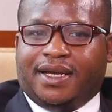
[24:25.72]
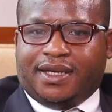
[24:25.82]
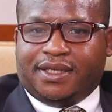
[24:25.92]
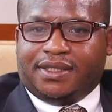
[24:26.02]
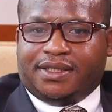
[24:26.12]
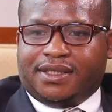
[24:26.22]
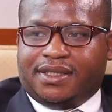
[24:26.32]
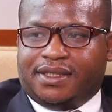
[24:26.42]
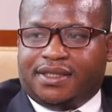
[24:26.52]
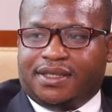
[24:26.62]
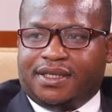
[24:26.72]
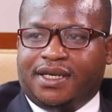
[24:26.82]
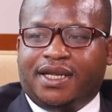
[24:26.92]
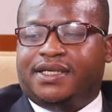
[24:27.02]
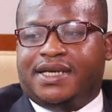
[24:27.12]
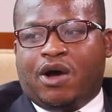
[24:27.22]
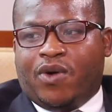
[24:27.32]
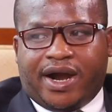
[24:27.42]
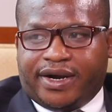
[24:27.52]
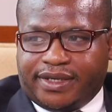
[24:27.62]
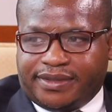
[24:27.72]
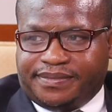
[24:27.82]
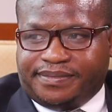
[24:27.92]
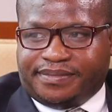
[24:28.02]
And leading our work.